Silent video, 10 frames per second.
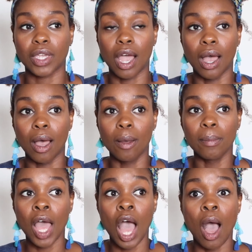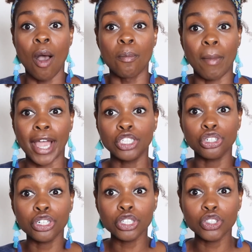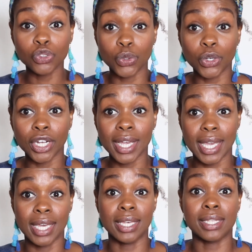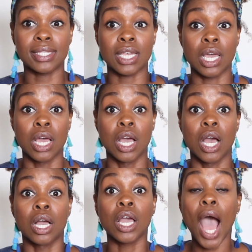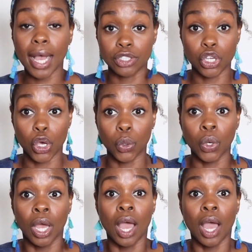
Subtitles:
My trigger store is Costco.